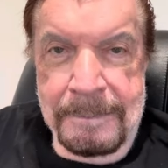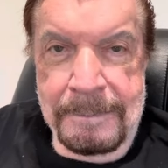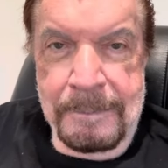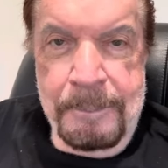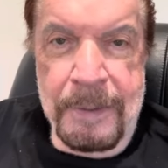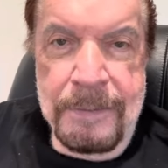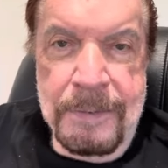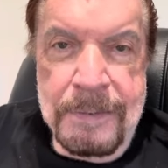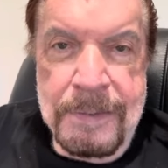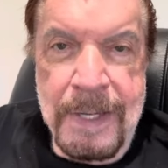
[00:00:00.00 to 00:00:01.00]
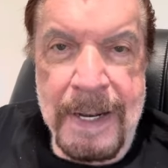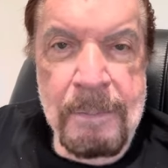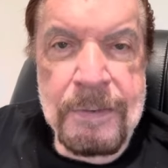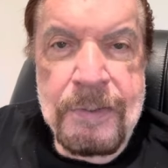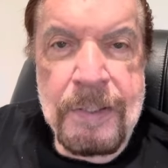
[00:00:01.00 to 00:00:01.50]
The preacher's name
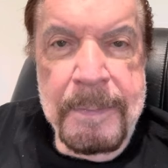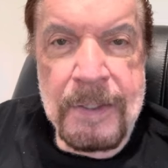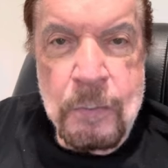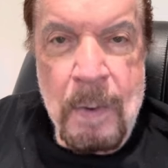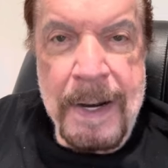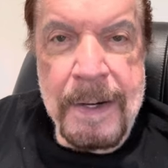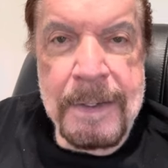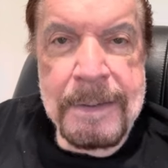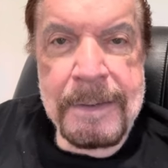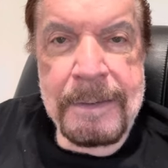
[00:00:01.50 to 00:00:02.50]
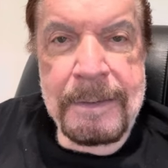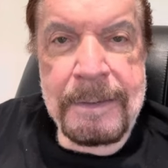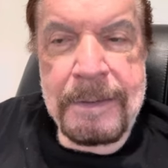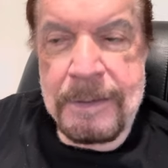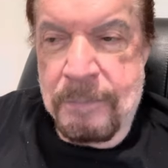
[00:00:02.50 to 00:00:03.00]
was Jimmy Swaggart.
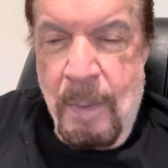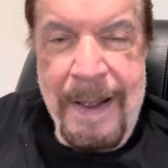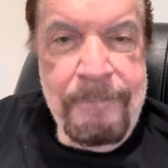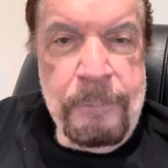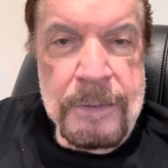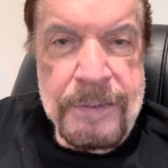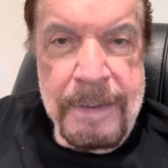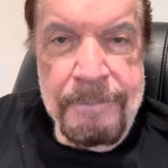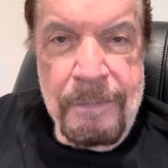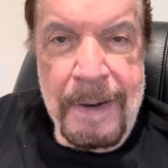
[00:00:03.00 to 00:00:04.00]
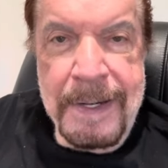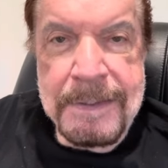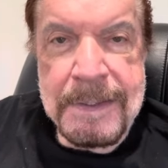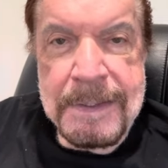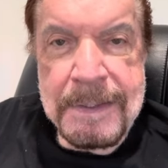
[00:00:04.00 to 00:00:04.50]
His wife was there,
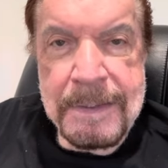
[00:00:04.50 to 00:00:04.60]
Frances.